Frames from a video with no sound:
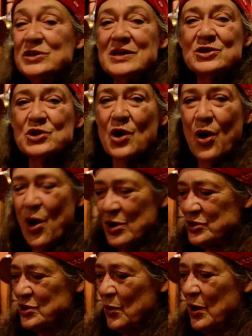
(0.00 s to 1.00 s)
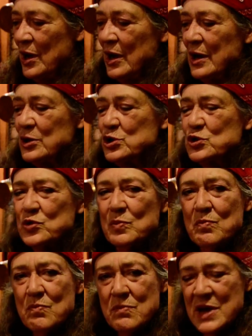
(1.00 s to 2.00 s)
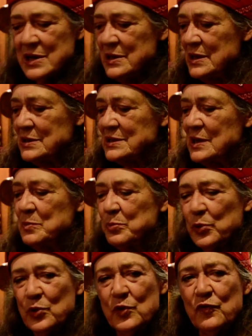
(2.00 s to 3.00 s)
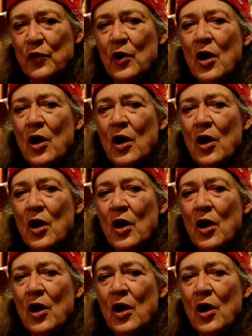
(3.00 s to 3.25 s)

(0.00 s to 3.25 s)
is also a tremendous improver